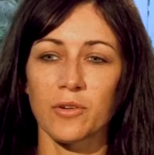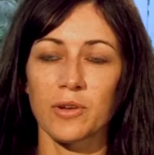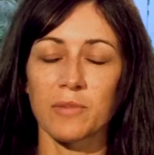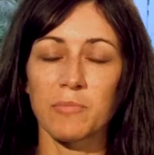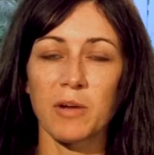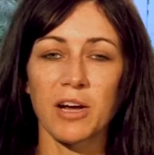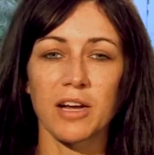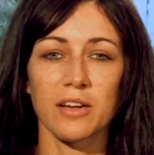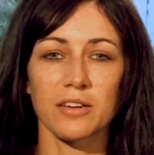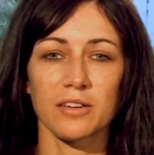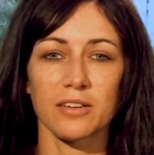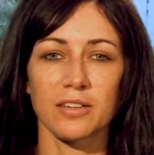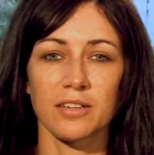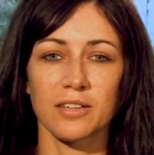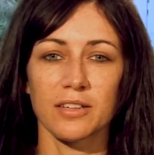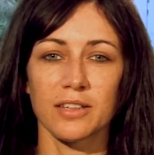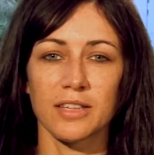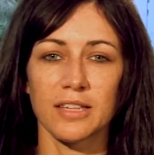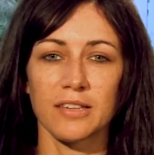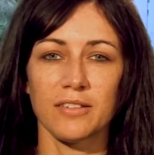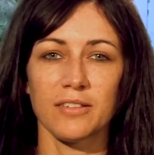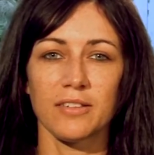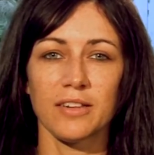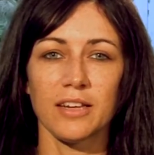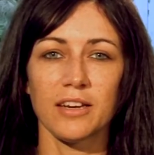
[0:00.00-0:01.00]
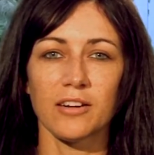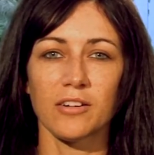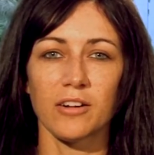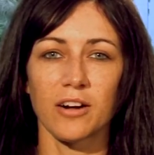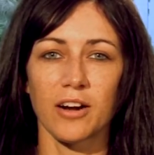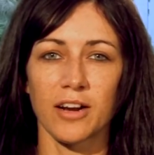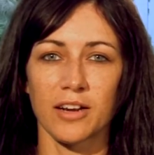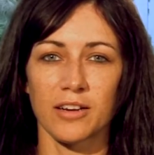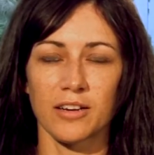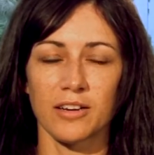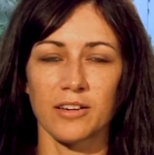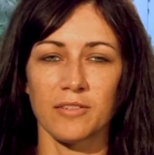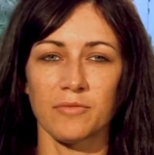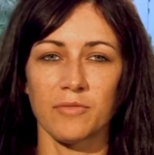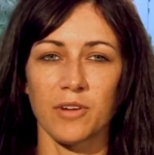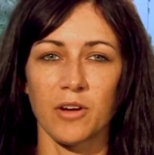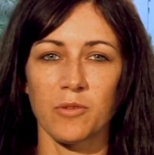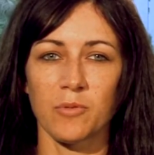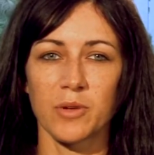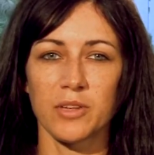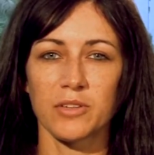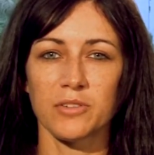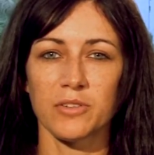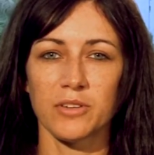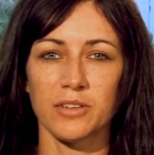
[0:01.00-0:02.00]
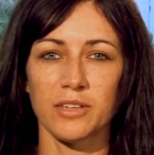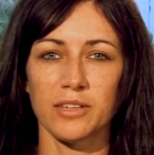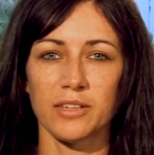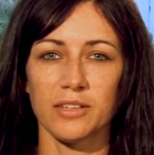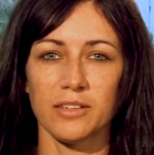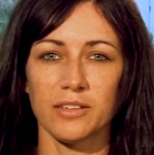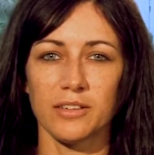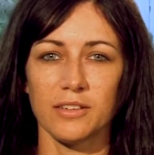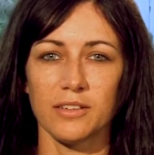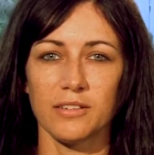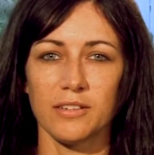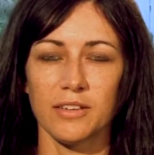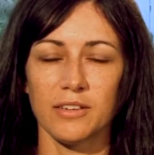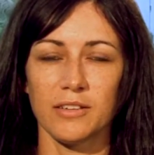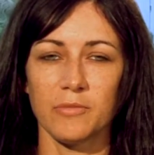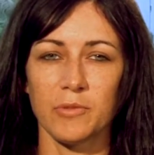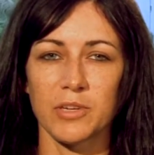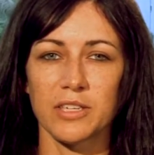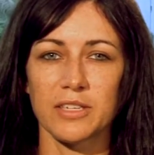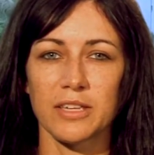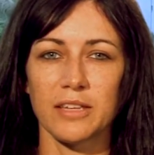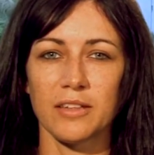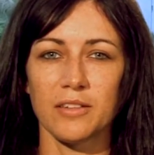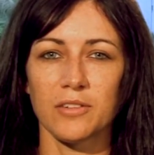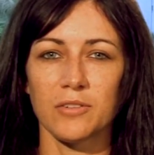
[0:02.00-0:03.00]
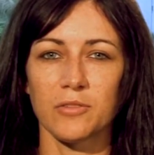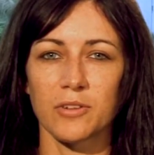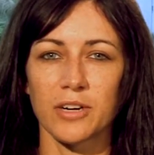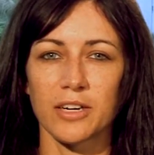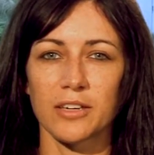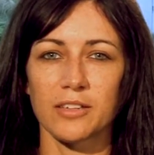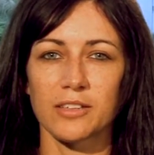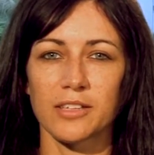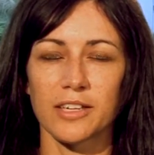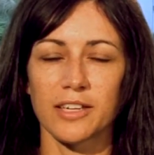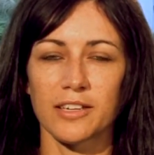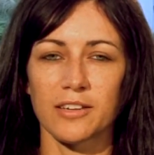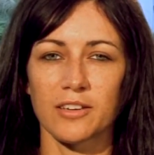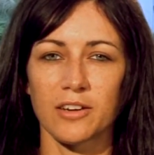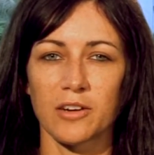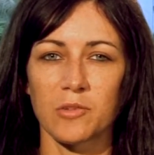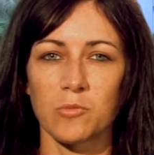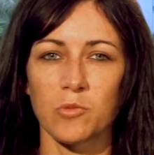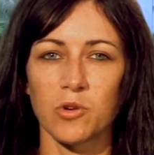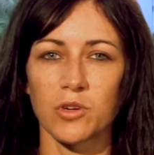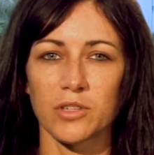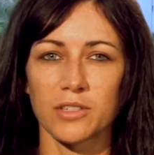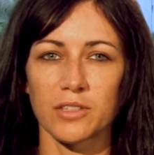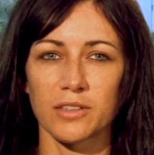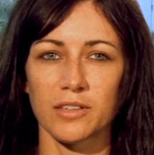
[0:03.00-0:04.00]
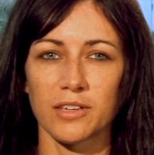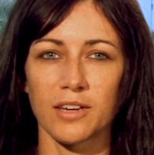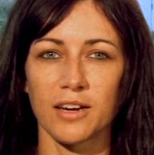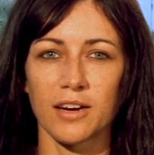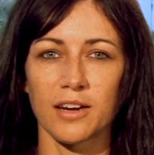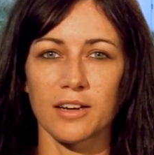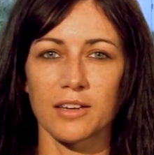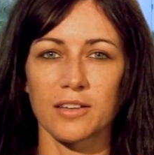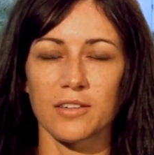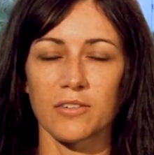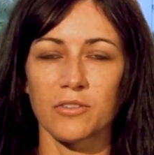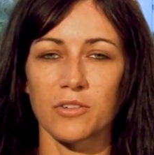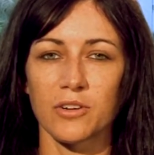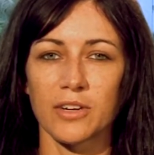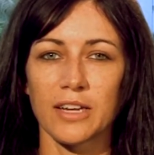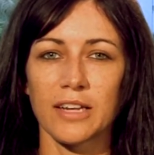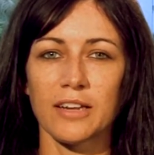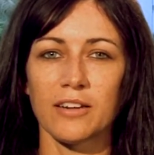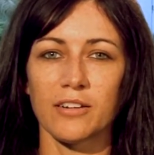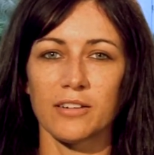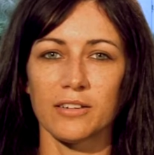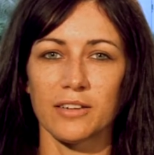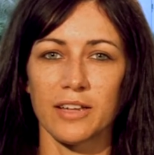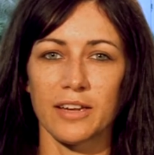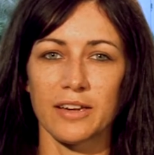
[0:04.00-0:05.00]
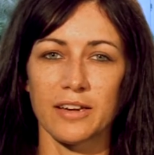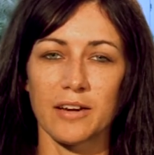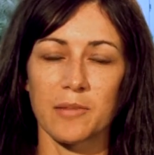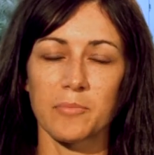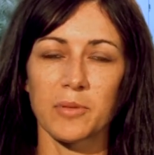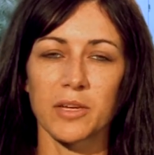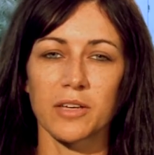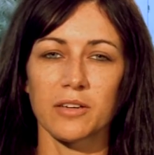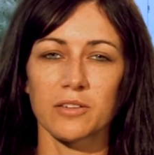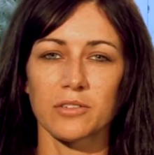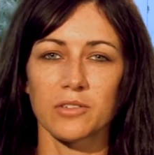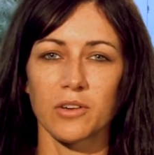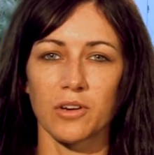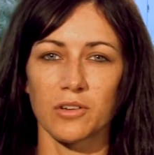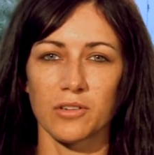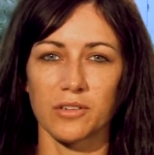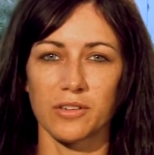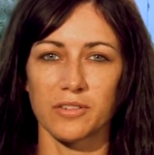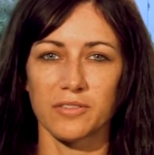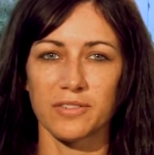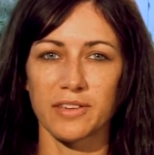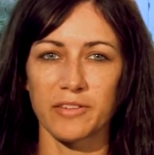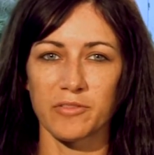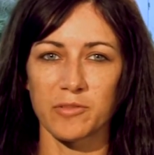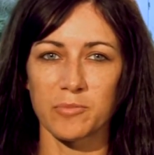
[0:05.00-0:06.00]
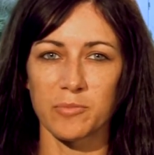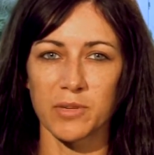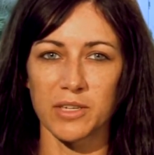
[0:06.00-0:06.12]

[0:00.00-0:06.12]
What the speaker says: in March this year I went to Israel, and I worked in the gardens for ended up being a total of 7